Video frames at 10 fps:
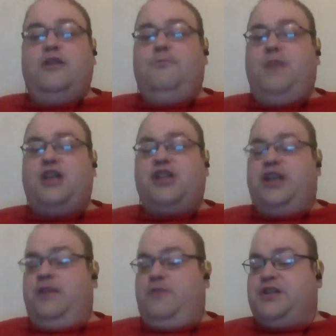
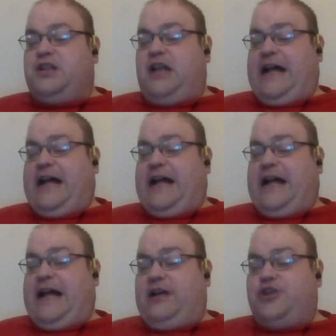Michigan was lost
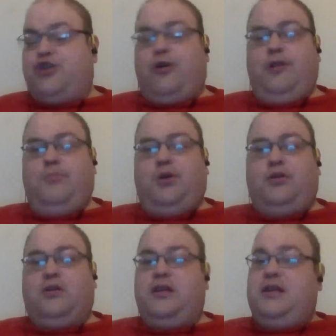out there. Jordan
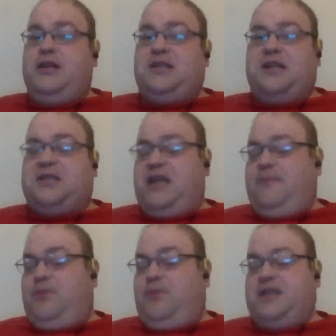Poole,
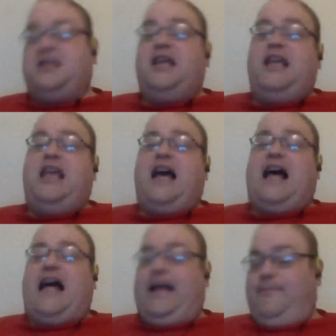16 points,
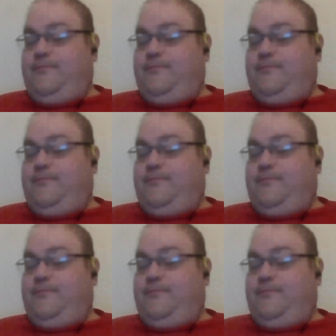hee-haw.